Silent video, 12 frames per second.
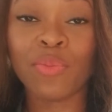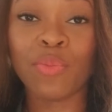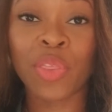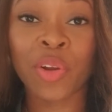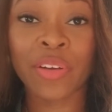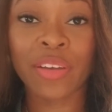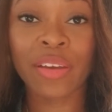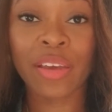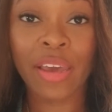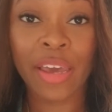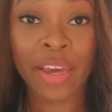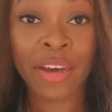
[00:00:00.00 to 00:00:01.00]
with her
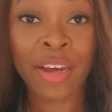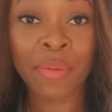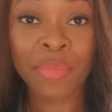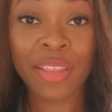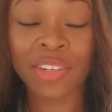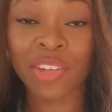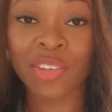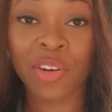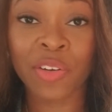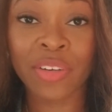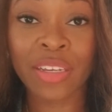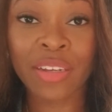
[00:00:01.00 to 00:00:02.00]
income that she's
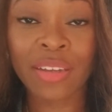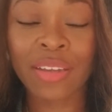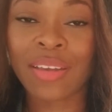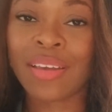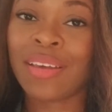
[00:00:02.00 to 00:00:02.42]
earning.